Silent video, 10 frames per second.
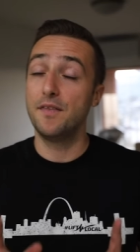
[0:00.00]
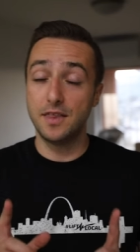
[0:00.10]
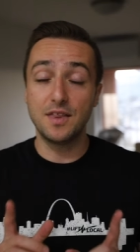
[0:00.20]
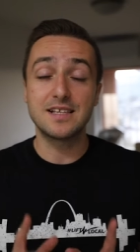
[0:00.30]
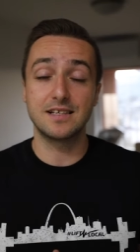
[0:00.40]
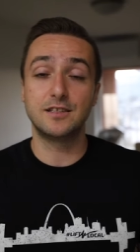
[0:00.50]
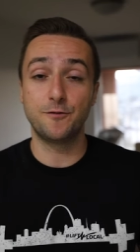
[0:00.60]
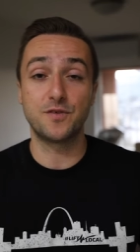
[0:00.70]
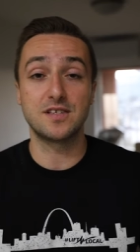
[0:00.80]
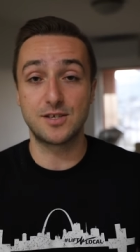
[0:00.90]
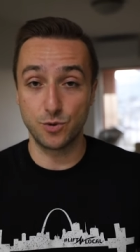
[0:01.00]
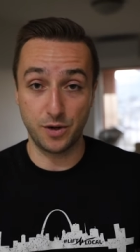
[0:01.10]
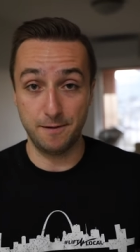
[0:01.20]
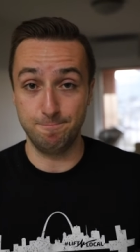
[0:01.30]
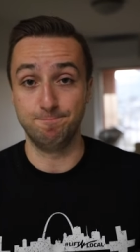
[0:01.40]
now that's a different
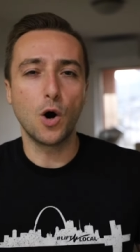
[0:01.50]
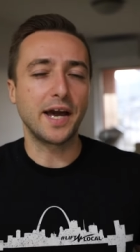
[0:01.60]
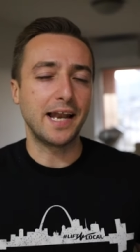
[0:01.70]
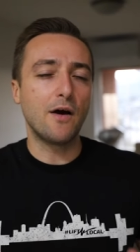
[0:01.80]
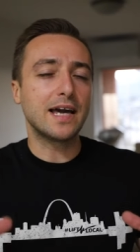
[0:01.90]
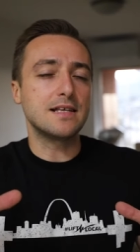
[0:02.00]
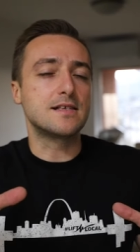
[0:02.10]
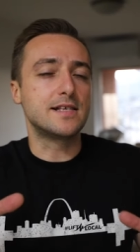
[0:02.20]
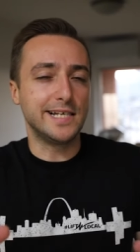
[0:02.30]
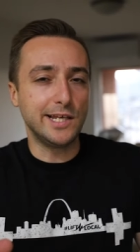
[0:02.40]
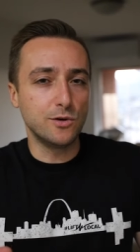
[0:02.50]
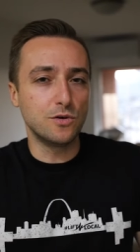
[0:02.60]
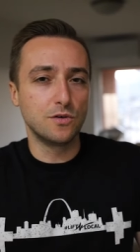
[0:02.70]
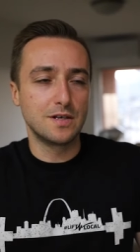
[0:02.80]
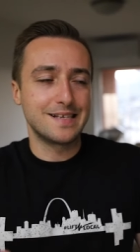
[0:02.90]
story. Okay, now I can see
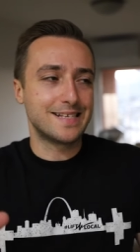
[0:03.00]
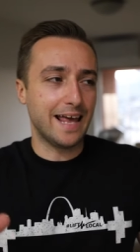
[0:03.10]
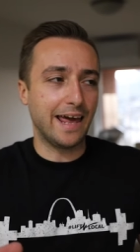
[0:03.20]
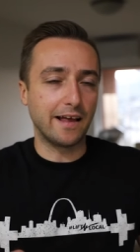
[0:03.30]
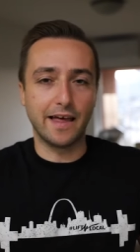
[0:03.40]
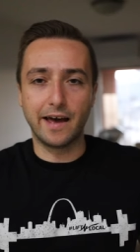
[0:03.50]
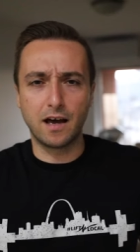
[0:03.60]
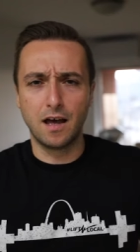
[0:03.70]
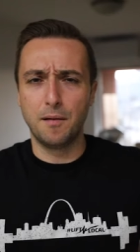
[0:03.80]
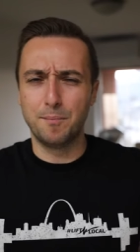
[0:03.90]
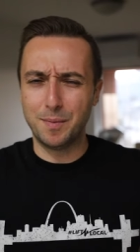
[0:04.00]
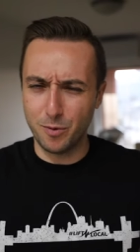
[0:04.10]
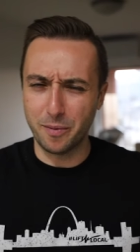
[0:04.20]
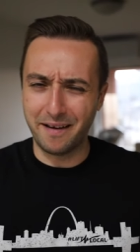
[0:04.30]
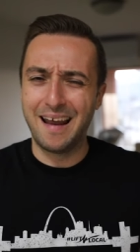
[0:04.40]
you saying like, but
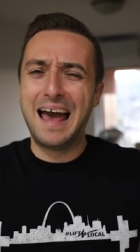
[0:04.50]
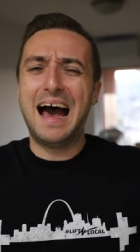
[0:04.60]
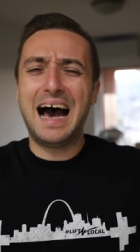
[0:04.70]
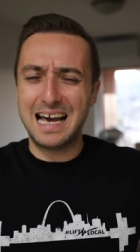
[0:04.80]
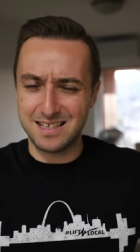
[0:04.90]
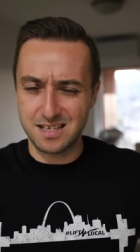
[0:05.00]
Boban, I